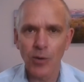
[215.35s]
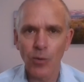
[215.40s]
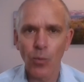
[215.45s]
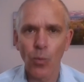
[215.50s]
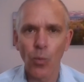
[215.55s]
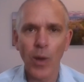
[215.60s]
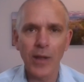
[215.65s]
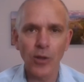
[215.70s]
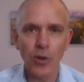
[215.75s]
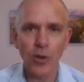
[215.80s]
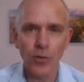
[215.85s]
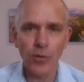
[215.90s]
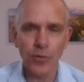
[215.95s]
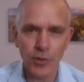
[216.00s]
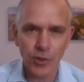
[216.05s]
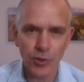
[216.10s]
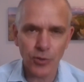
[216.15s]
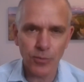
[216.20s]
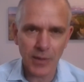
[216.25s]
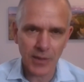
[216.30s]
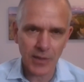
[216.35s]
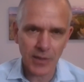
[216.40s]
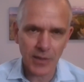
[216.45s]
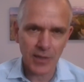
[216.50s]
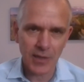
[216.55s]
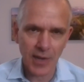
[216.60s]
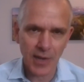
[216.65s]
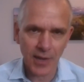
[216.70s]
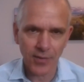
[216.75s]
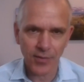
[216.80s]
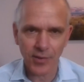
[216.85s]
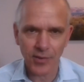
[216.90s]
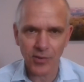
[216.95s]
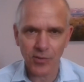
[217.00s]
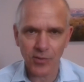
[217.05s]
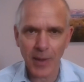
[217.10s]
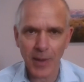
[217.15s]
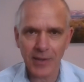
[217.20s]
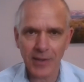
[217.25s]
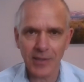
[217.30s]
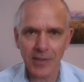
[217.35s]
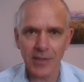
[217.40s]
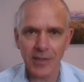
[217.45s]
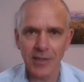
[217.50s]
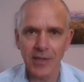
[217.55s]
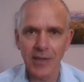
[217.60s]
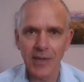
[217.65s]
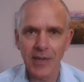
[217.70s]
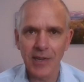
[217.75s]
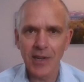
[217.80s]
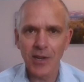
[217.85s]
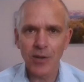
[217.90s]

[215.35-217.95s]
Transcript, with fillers: well over 2 million deaths expected,